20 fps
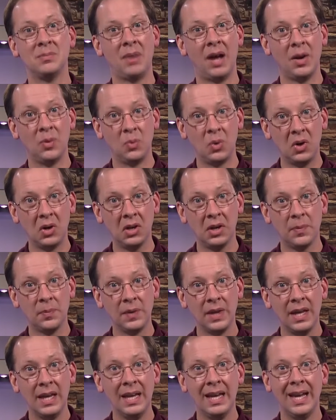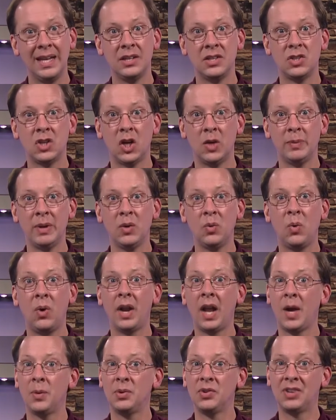my work and determine what
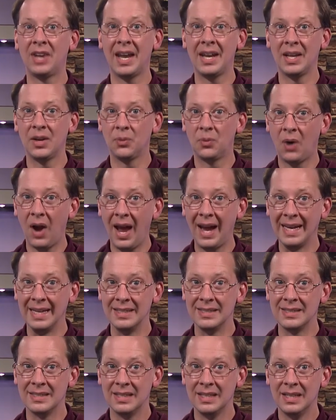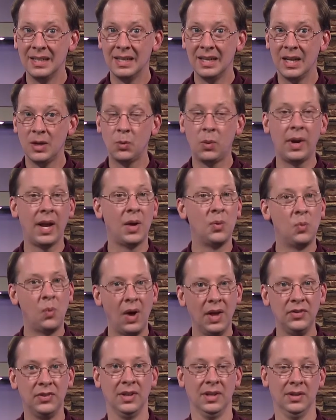I was getting right and what I
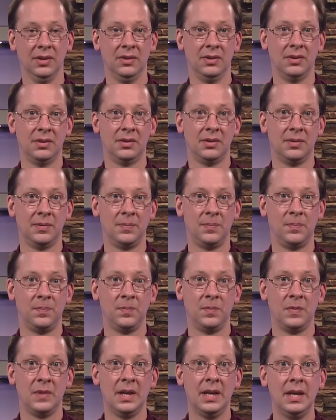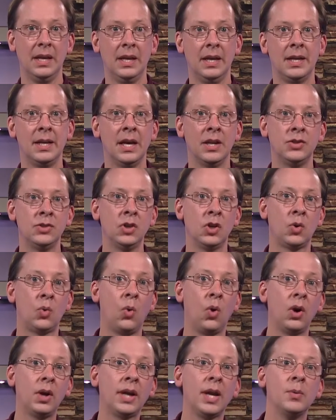wasn't. Now, it took
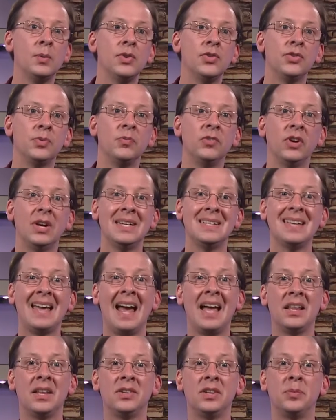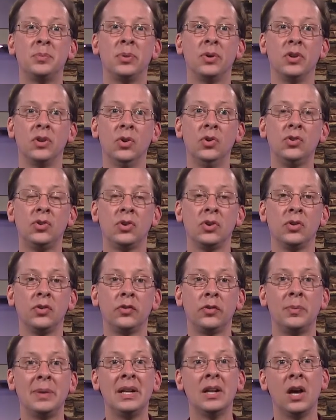working with some very talented producers
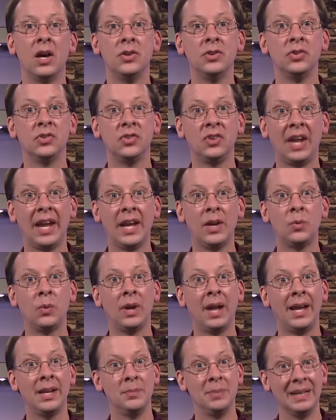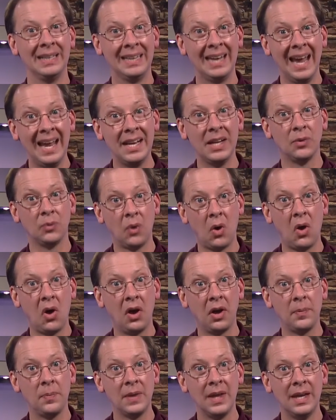for me to understand what I had been getting
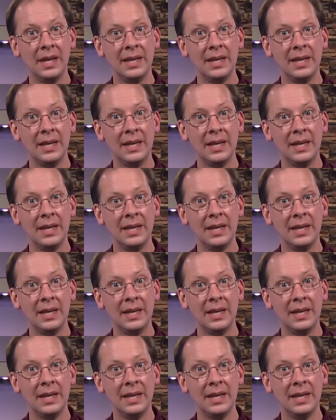wrong,